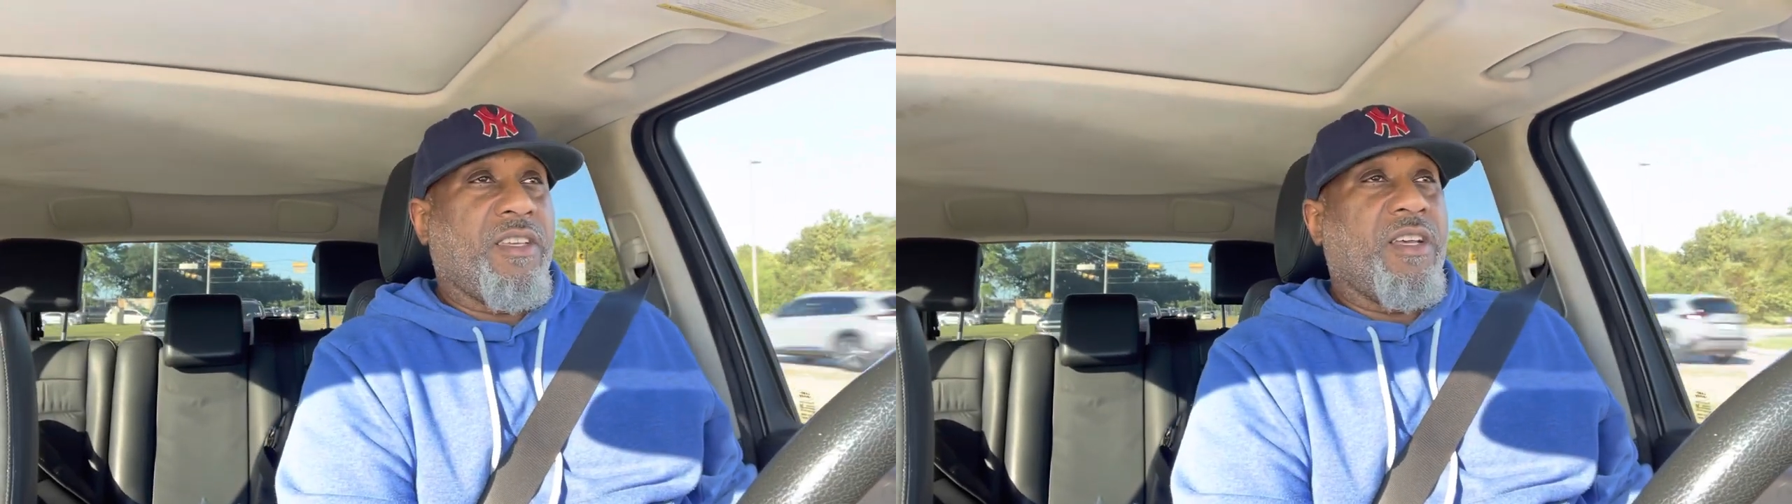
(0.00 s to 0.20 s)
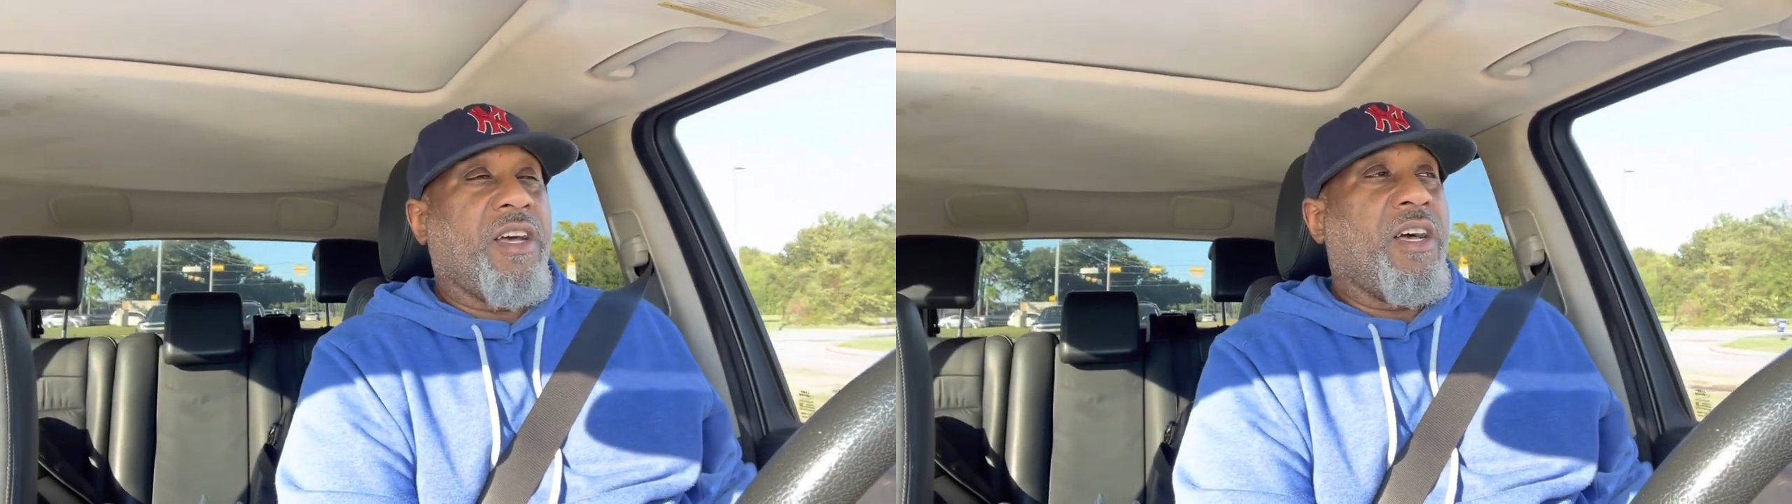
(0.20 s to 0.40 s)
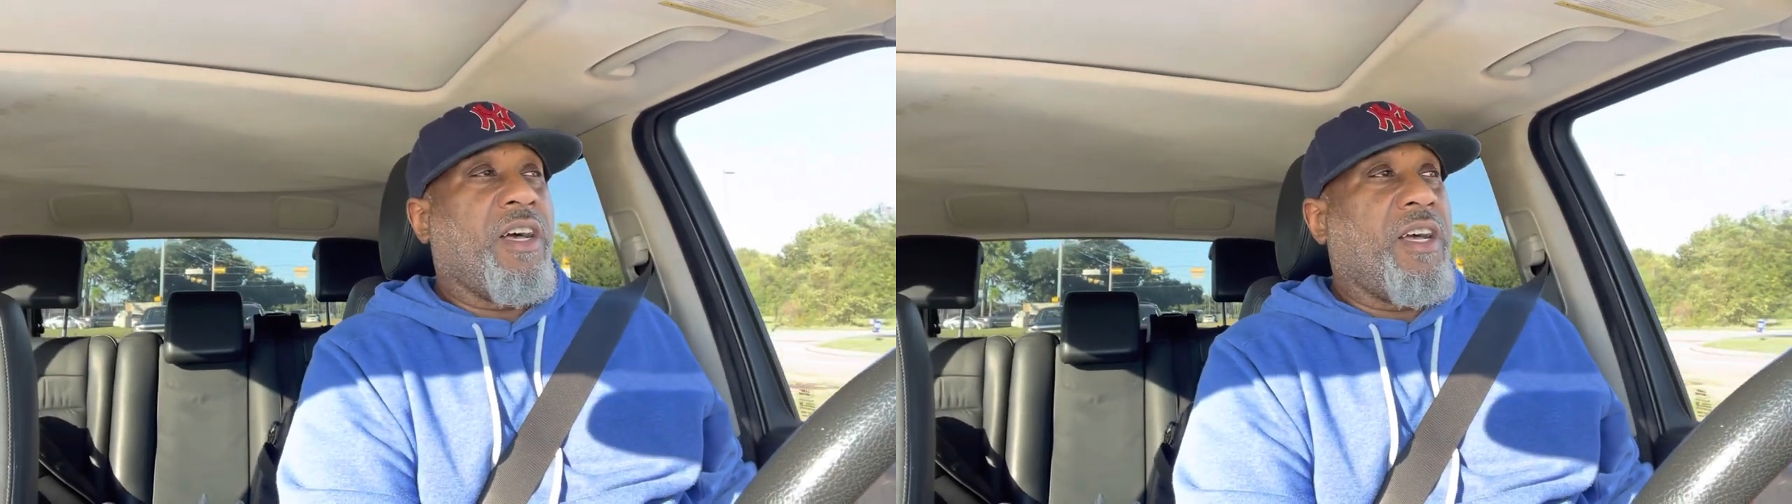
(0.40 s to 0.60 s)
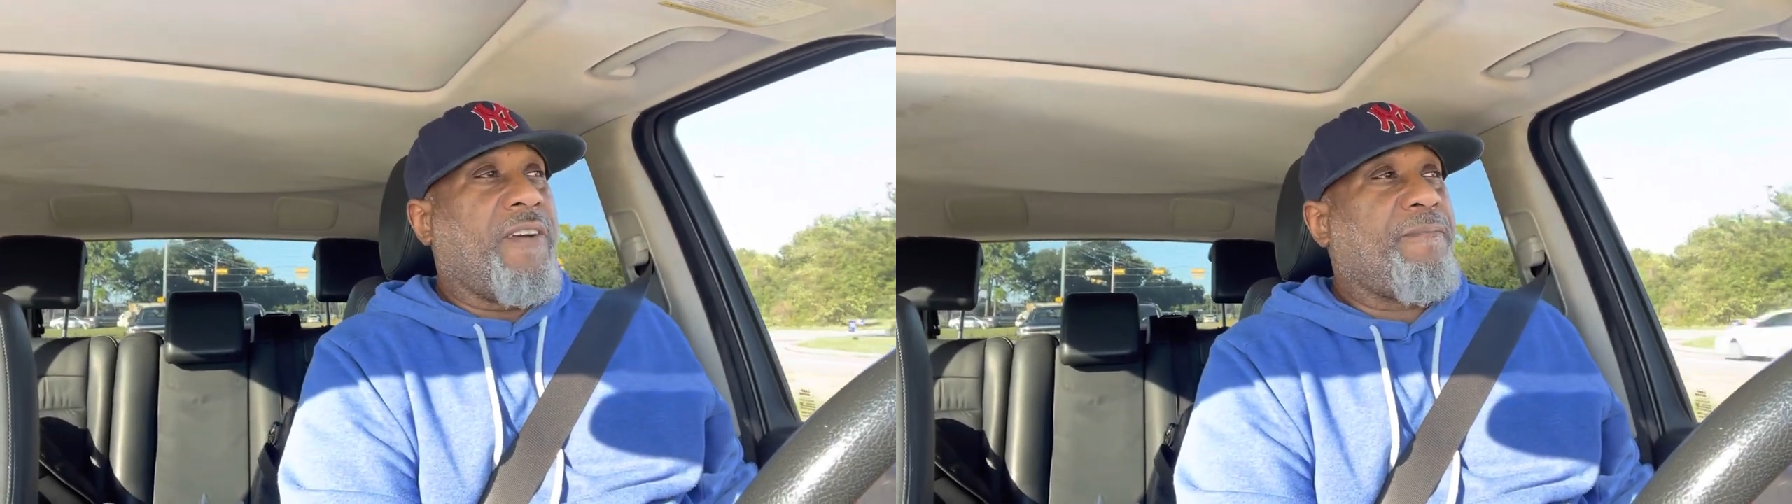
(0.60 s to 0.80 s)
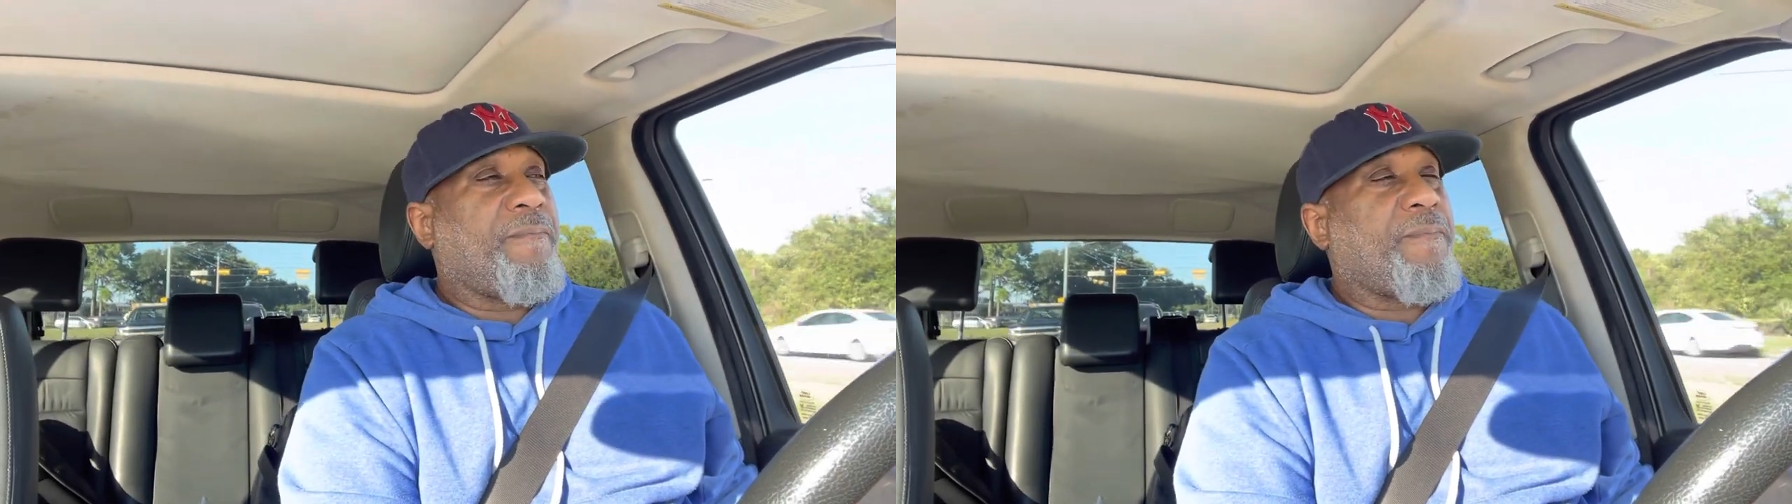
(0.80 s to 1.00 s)

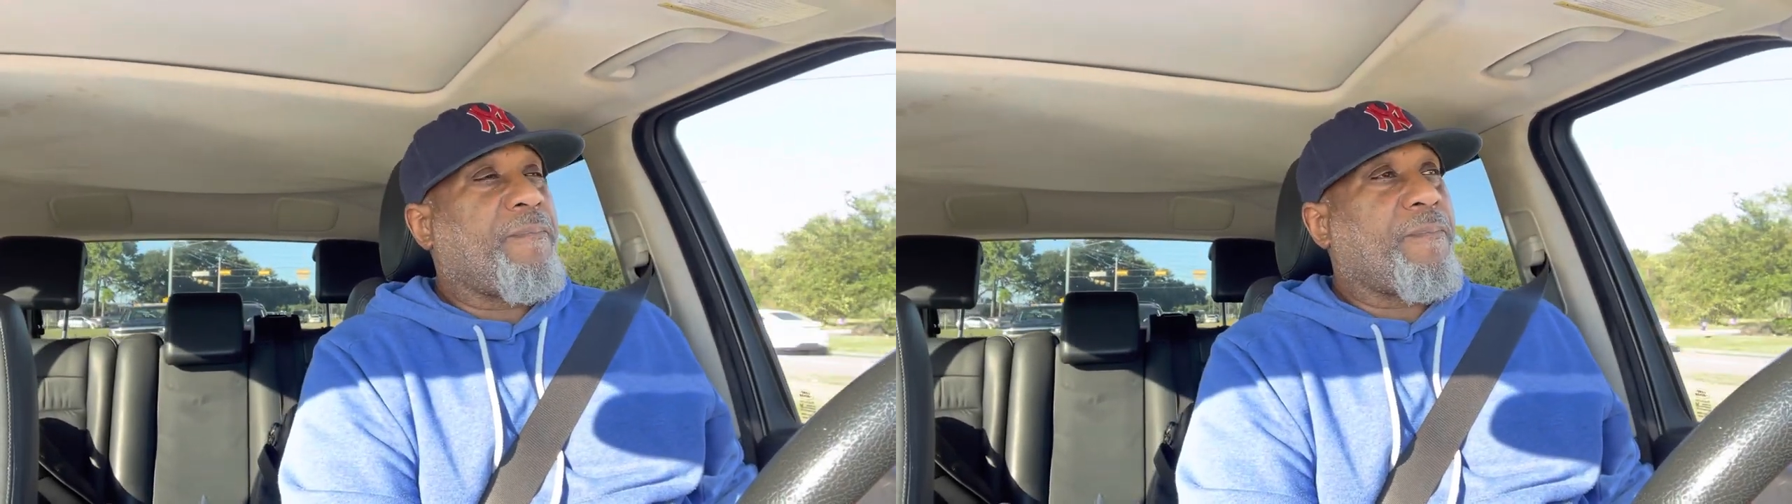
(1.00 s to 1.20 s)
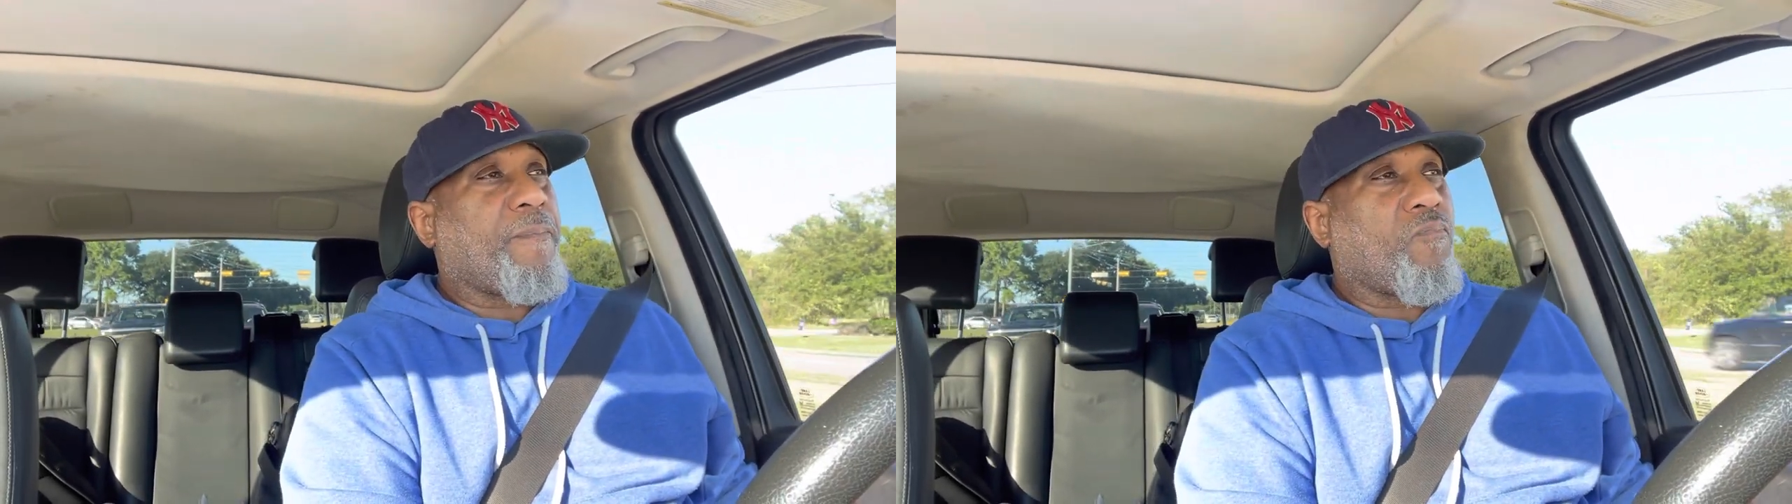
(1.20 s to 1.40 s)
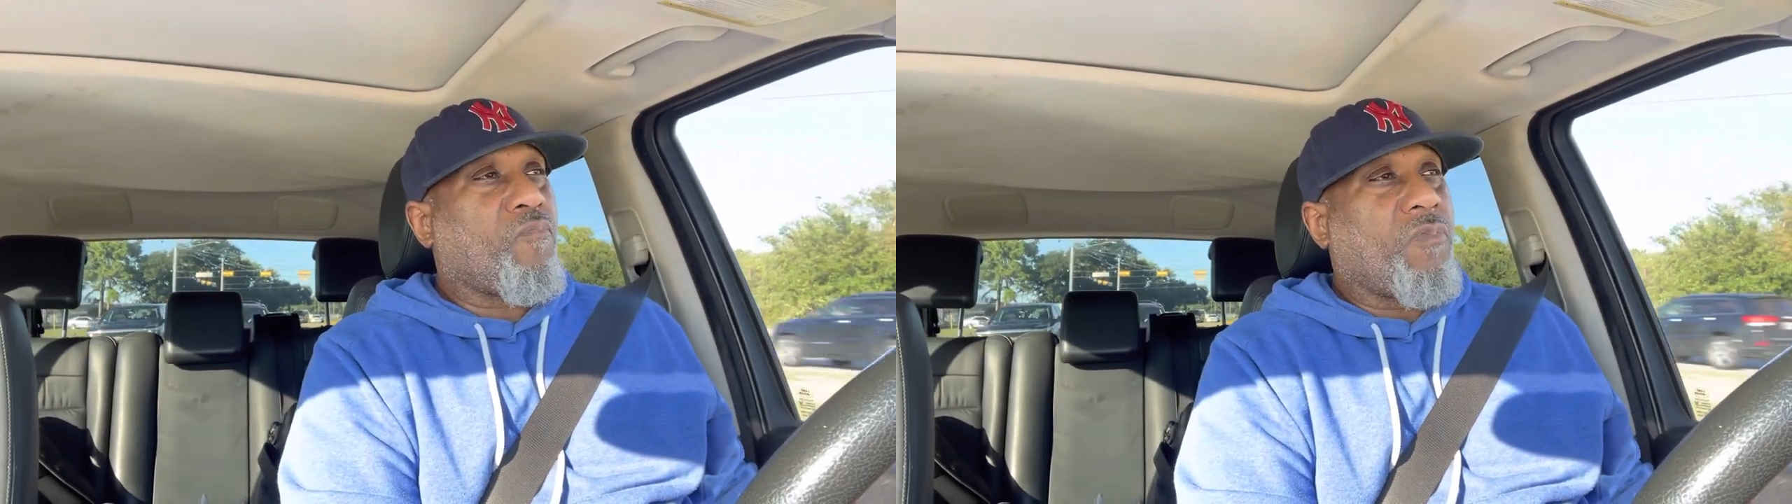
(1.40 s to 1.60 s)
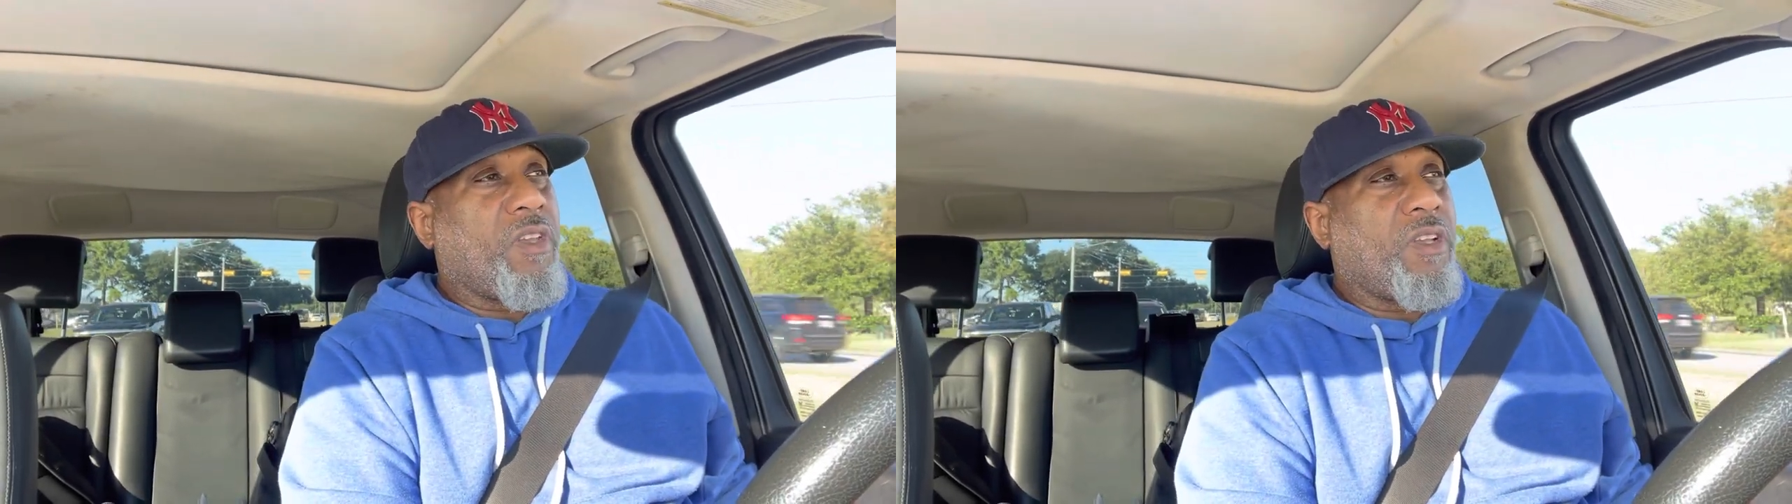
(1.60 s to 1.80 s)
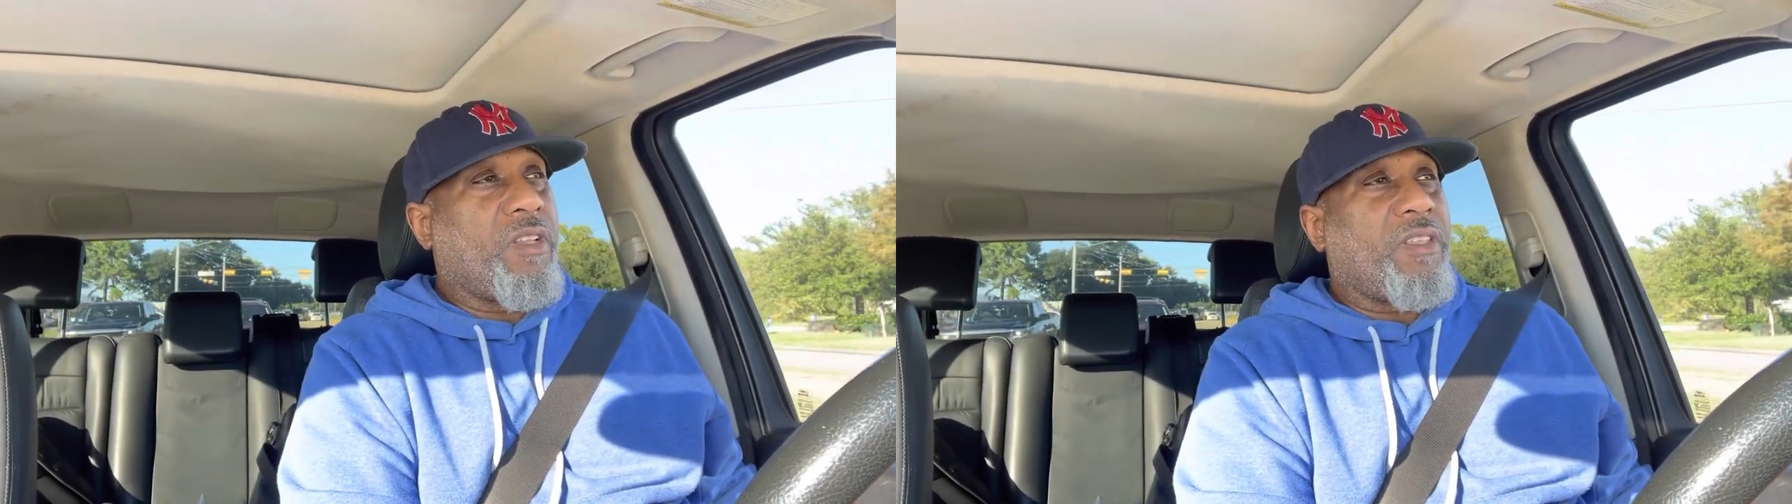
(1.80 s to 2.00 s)
Um,
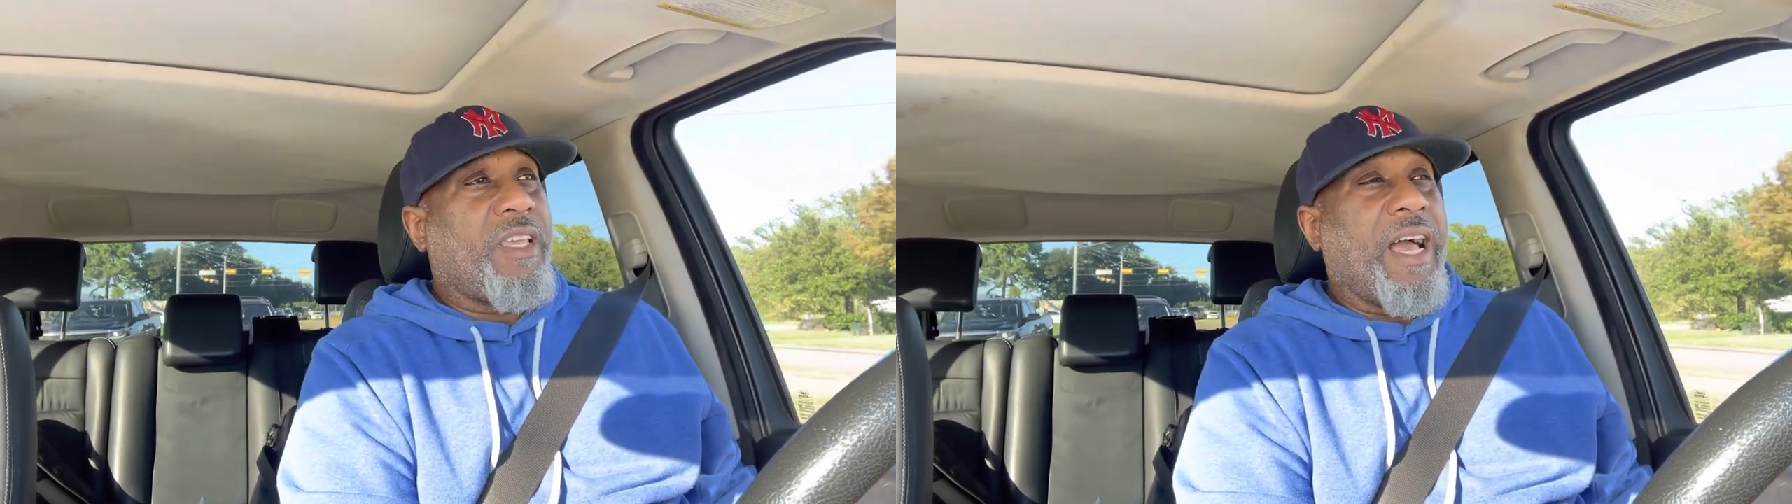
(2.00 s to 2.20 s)
the